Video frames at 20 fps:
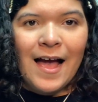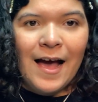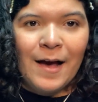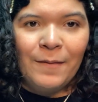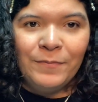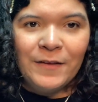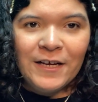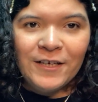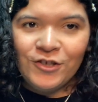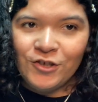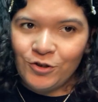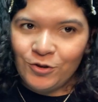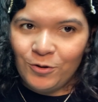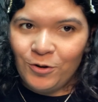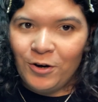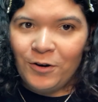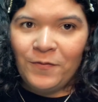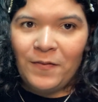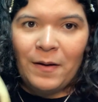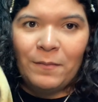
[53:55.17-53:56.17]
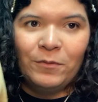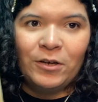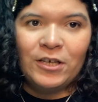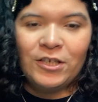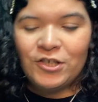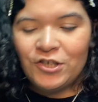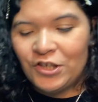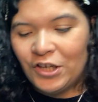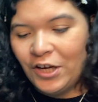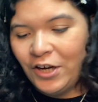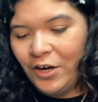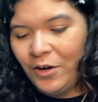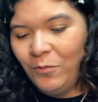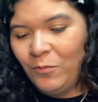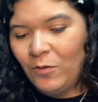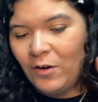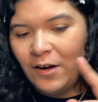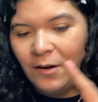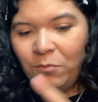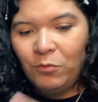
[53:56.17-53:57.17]
I'm not sure if I'm gonna share
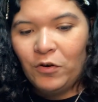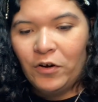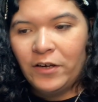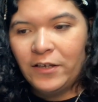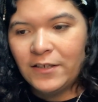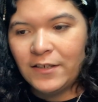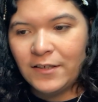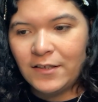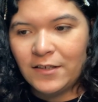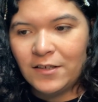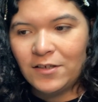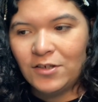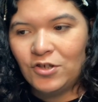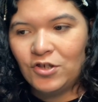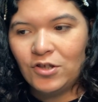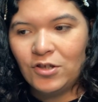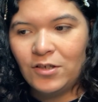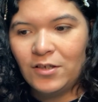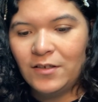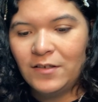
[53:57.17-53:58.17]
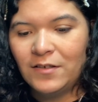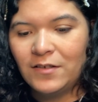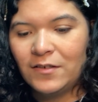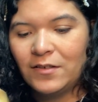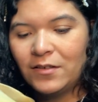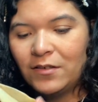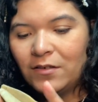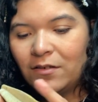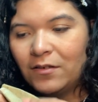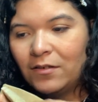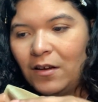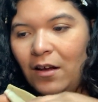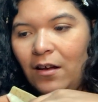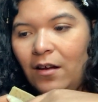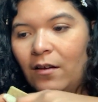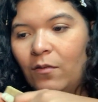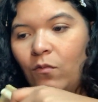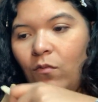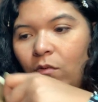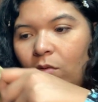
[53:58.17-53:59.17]
what I'm going to stitch this,
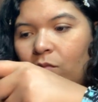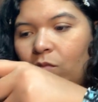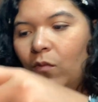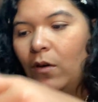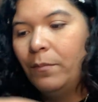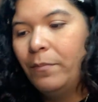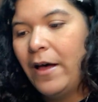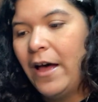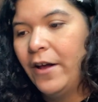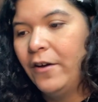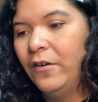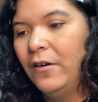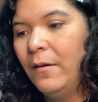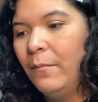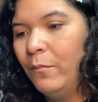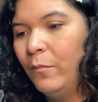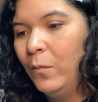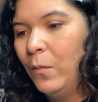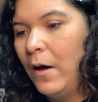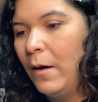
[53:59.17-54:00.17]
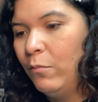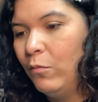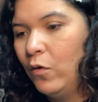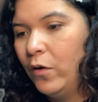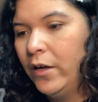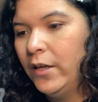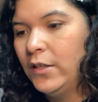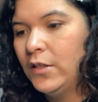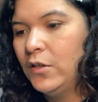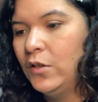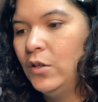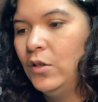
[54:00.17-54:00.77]
what pattern I'm going to